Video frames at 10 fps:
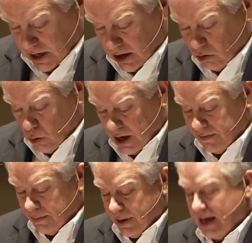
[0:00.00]
as a way of
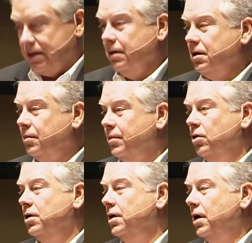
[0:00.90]
impacting the
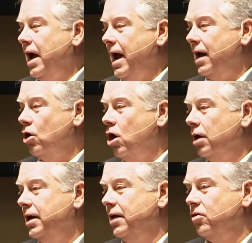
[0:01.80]
community, and
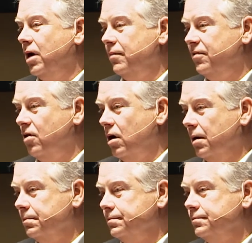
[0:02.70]
on that same
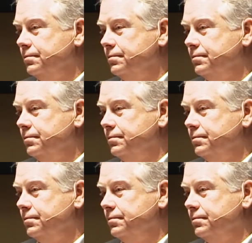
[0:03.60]
farm,